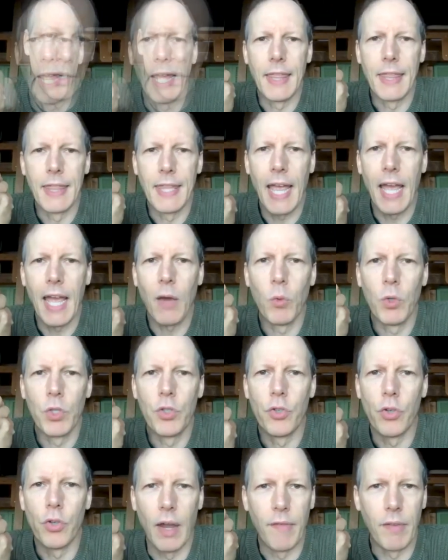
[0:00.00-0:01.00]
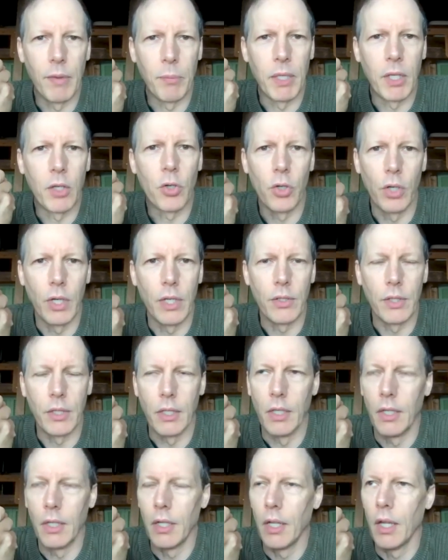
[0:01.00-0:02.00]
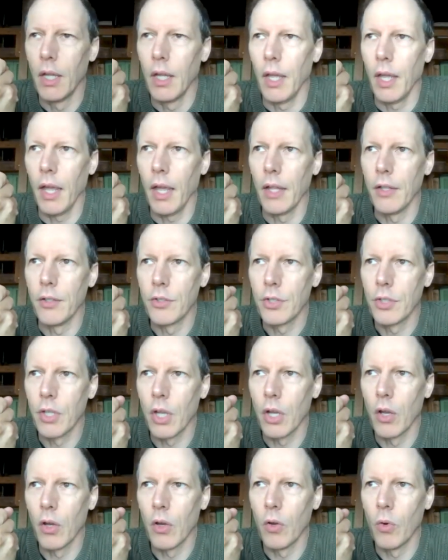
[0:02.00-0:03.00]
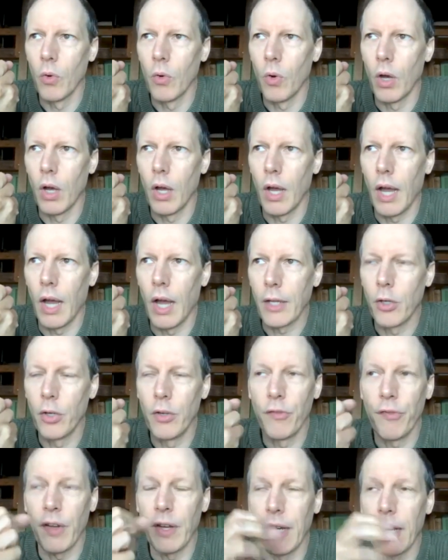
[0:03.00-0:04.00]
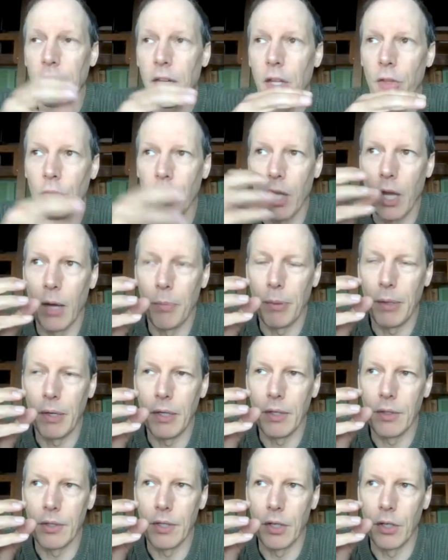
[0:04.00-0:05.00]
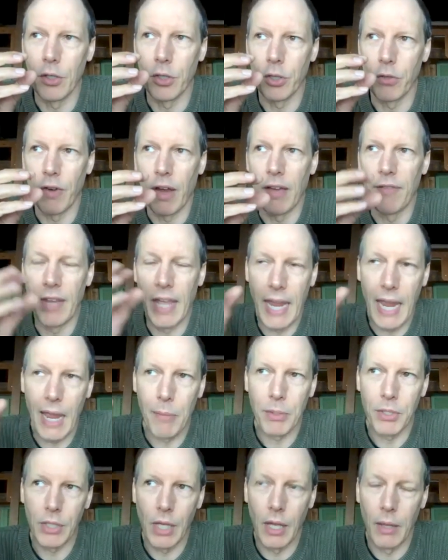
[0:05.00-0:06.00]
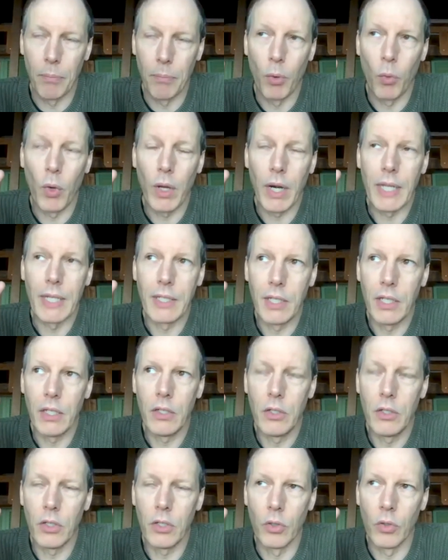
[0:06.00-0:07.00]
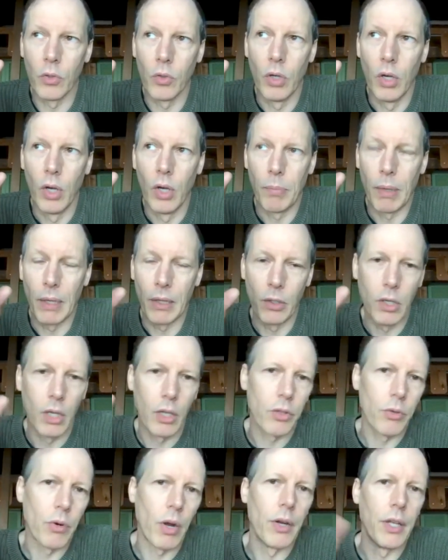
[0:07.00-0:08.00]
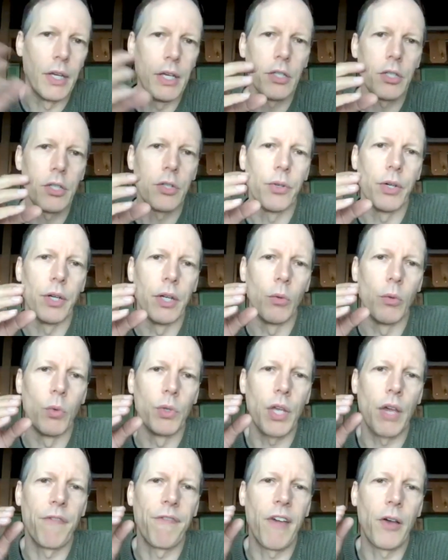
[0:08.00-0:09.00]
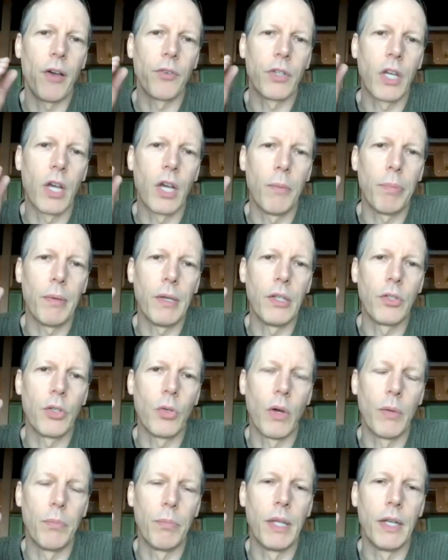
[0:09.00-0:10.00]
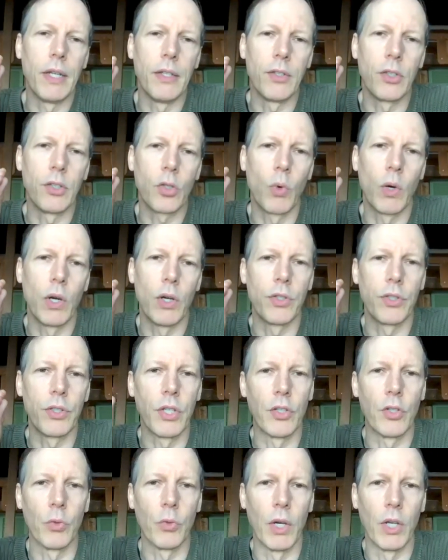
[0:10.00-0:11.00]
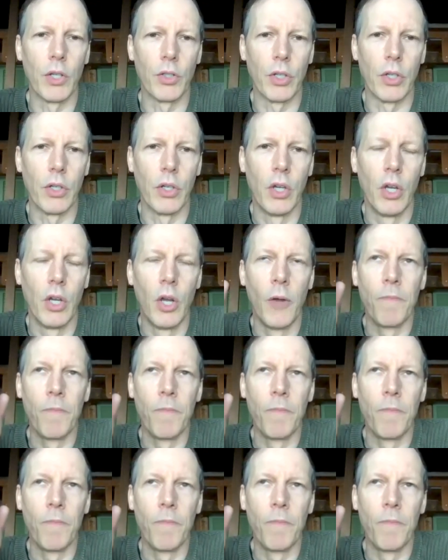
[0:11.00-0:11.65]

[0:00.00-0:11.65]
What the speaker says: and that was driving me crazy. And so I couldn't find any other companies that had survived Amazon. But what I did do by looking throughout history was I found companies who had been in Square's situation,